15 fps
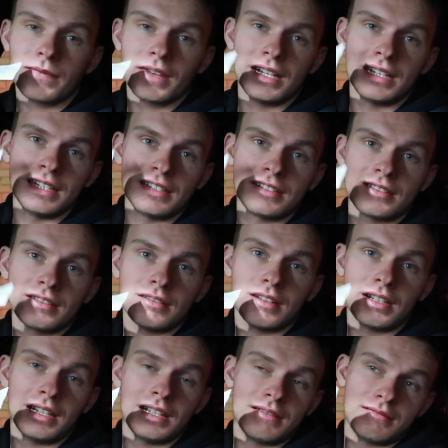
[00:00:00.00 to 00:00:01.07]
At least,
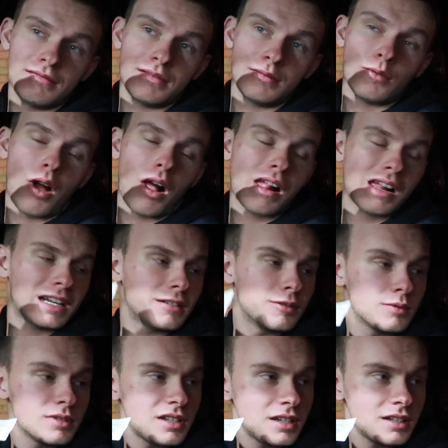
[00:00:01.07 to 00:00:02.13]
um, how long
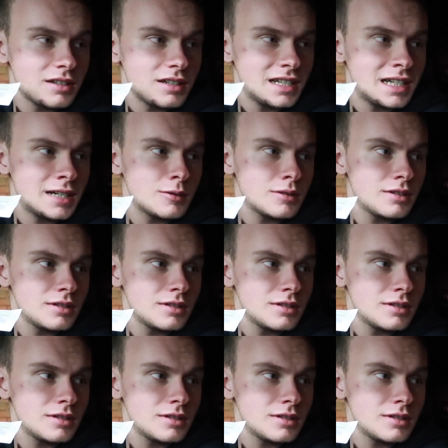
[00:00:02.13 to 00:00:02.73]
was dinner? An hour?